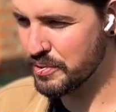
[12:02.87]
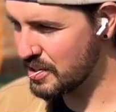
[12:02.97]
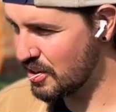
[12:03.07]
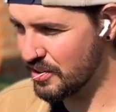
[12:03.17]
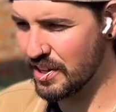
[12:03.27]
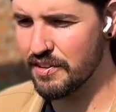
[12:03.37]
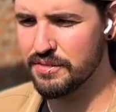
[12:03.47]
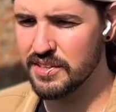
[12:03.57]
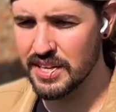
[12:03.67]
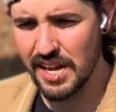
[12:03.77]
put in all the
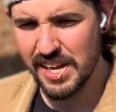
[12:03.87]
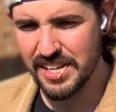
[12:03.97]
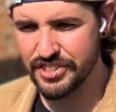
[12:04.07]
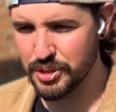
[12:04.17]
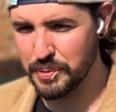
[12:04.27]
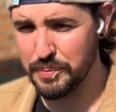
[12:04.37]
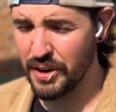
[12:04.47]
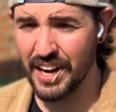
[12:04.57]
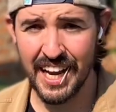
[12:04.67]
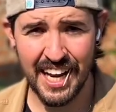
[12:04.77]
effort. It took me
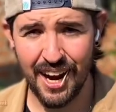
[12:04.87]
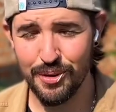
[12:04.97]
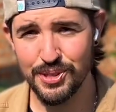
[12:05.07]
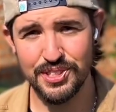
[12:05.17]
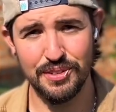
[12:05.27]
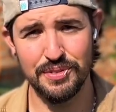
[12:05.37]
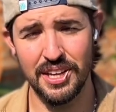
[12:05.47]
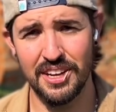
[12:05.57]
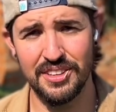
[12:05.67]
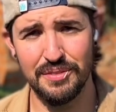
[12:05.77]
about 8 hours to
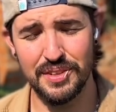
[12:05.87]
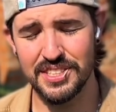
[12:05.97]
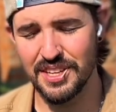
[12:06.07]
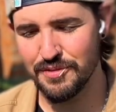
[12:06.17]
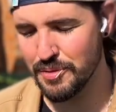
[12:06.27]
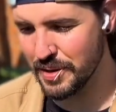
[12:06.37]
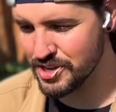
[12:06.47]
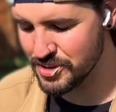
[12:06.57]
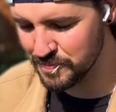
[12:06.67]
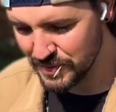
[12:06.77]
fill out the visa
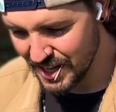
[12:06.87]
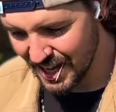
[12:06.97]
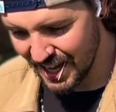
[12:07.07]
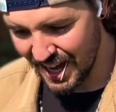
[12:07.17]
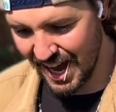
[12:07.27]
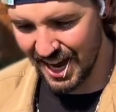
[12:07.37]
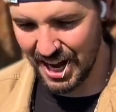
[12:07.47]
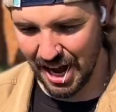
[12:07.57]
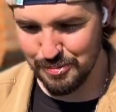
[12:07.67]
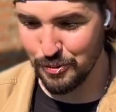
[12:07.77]
information.
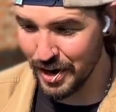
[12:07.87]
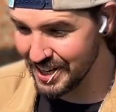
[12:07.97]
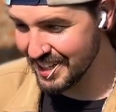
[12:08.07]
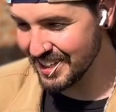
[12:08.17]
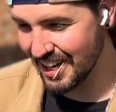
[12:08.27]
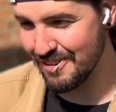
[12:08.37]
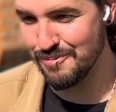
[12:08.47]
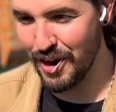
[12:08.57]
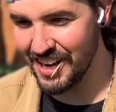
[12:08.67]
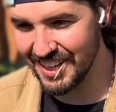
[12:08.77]
And I'm waiting, and
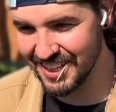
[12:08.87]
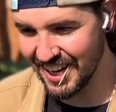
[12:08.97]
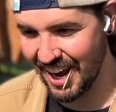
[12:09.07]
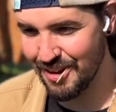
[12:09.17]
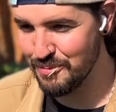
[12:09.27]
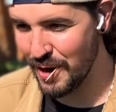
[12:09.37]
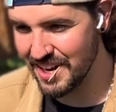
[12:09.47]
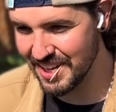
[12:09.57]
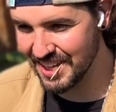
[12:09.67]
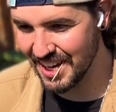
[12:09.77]
I'm waiting, and I'm
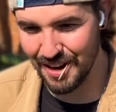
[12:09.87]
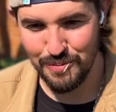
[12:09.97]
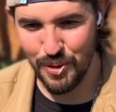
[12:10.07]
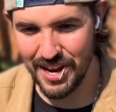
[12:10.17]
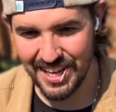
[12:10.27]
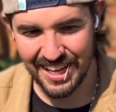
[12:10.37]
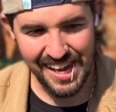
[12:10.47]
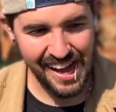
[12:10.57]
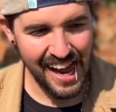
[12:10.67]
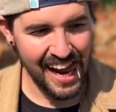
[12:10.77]
waiting, and I'm waiting.
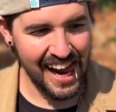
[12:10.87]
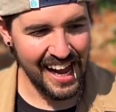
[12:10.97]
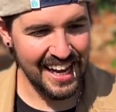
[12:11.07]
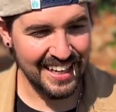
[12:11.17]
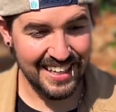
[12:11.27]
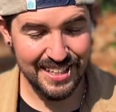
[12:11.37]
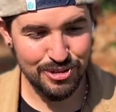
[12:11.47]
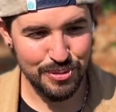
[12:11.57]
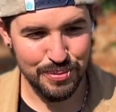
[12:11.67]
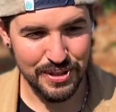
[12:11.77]
And it get
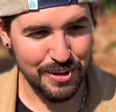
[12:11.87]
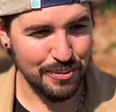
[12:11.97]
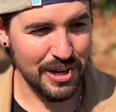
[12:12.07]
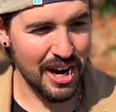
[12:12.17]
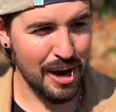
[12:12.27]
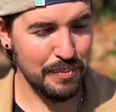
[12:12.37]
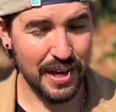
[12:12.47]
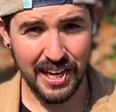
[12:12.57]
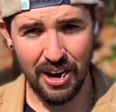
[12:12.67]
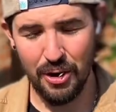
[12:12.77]
to a point where I'm
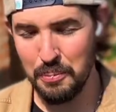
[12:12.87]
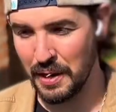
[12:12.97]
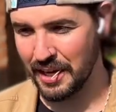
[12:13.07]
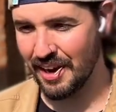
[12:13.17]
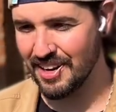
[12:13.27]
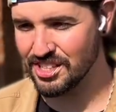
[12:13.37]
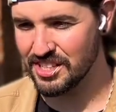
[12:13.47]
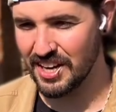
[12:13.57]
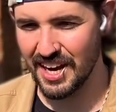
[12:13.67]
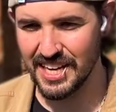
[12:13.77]
like, oh my gosh,
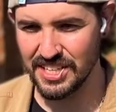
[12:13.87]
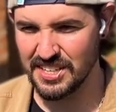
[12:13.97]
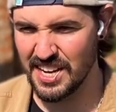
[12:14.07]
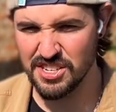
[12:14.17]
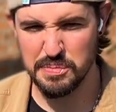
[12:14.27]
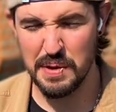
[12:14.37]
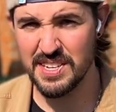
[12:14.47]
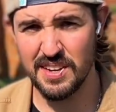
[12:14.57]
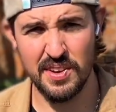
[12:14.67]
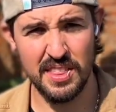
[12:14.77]
did I just
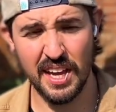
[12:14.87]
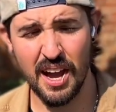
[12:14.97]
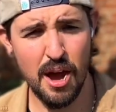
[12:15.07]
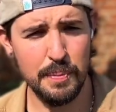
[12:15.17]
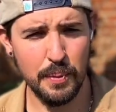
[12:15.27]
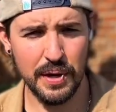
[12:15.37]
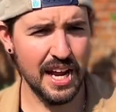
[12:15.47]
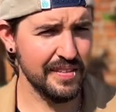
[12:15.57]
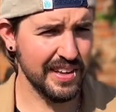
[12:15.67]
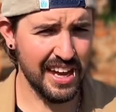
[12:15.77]
mess everything up? Are we
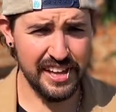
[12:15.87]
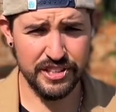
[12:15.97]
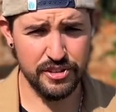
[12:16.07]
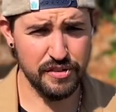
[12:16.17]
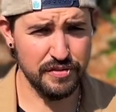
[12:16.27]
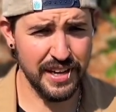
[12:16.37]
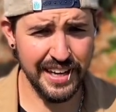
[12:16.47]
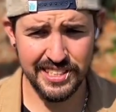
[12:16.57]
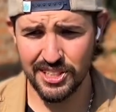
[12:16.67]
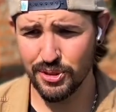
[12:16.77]
gonna have to cancel our
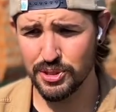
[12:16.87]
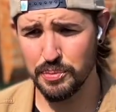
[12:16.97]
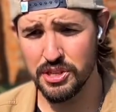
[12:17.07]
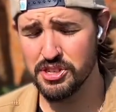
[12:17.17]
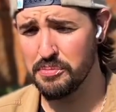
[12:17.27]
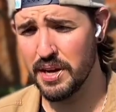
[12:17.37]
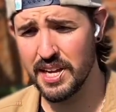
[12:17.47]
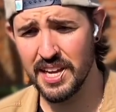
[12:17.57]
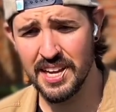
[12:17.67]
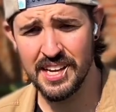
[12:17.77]
flights and lose a bunch of
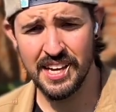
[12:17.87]
money